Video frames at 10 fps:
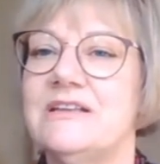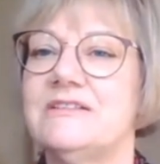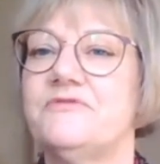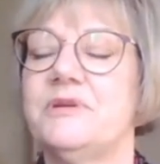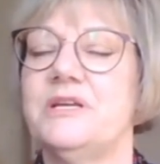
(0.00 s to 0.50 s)

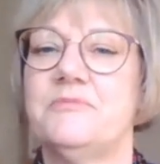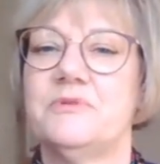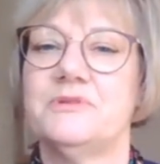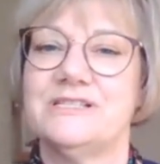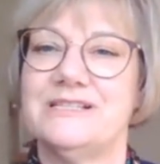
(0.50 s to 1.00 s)
of
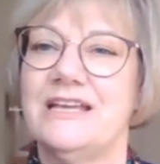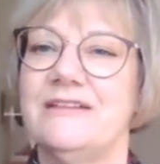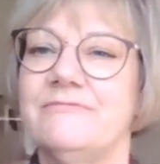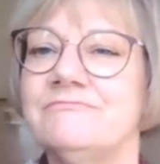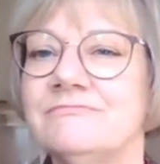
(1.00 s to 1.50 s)
people say
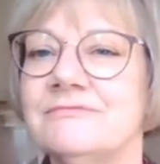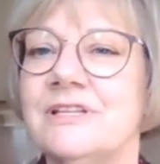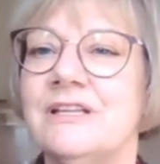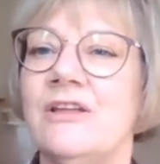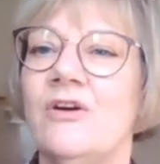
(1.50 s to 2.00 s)

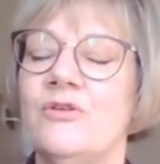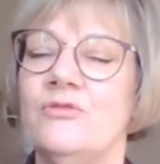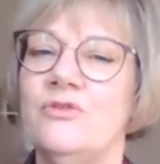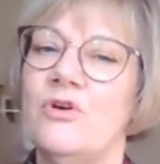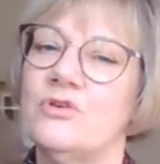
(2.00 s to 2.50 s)
no,
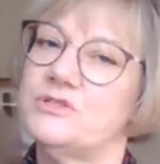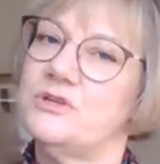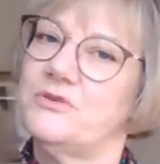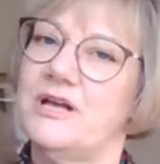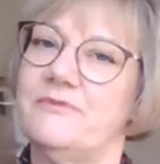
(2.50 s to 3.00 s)
not so
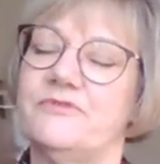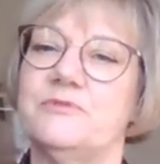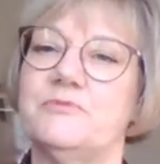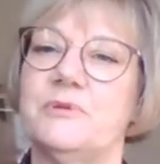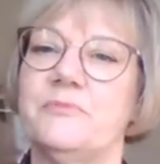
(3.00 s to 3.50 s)

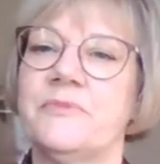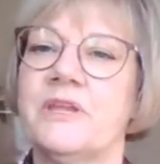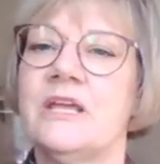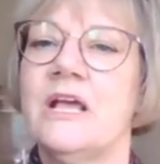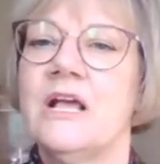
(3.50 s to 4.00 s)
comfortable.
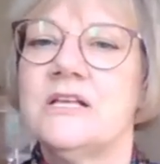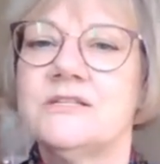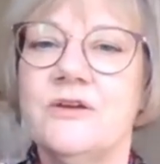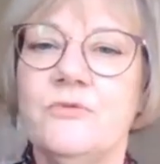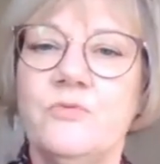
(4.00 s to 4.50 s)

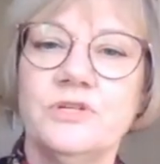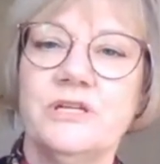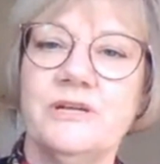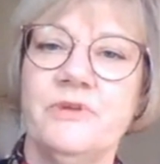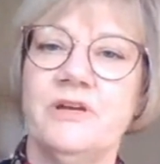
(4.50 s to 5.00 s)
So what
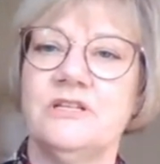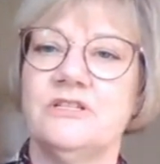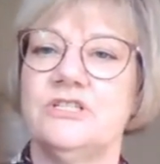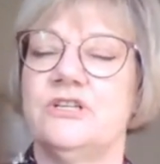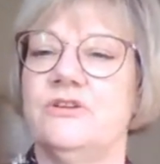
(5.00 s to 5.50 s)
I'm going to
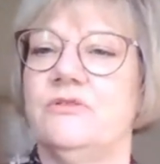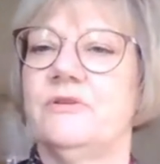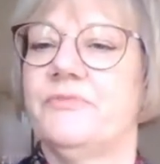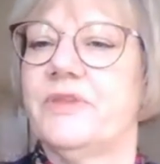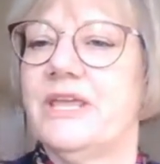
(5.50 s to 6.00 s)
do
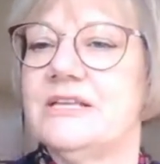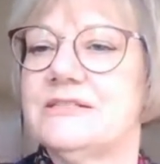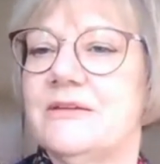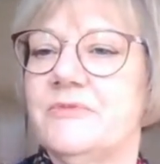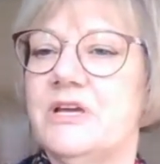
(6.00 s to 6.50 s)
is
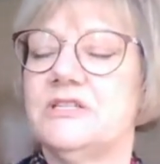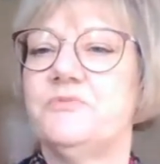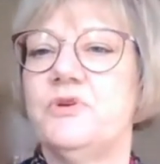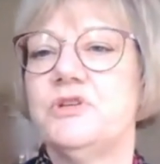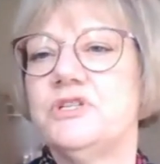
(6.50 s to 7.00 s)
I'm going to
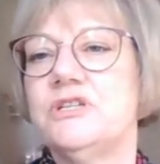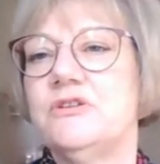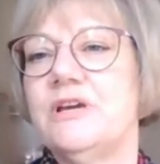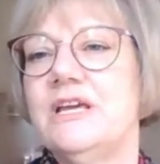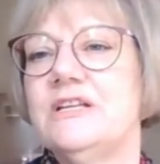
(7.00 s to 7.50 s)
put you
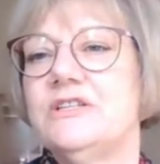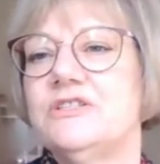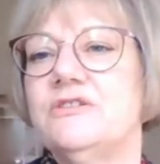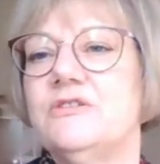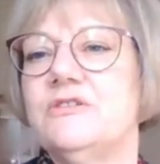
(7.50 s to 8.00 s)

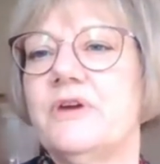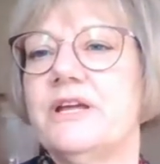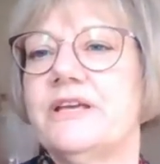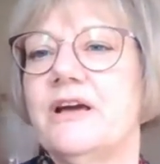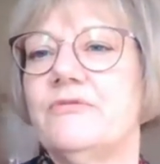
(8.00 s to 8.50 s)
into
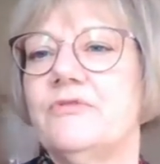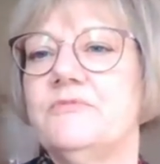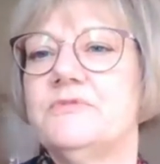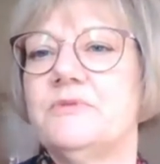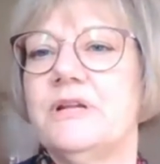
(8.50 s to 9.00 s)
breakout
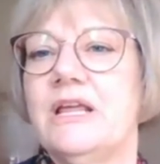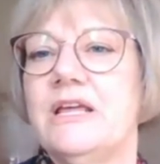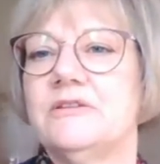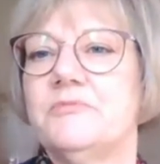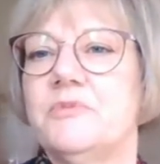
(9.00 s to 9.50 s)
rooms. We'll end
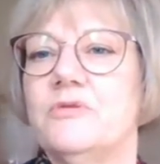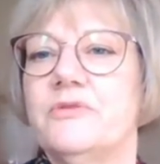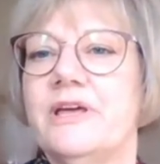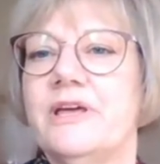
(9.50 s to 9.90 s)
the poll there.